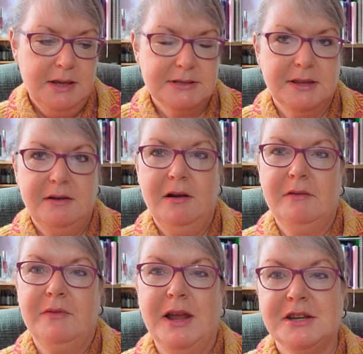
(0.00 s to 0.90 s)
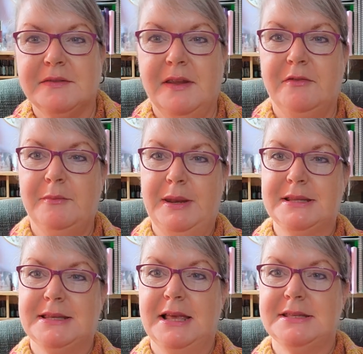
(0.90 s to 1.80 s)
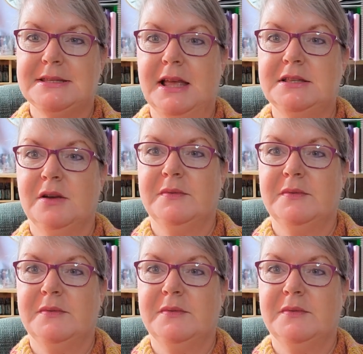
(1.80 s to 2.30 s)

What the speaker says: So there are a range of different mini skein sets.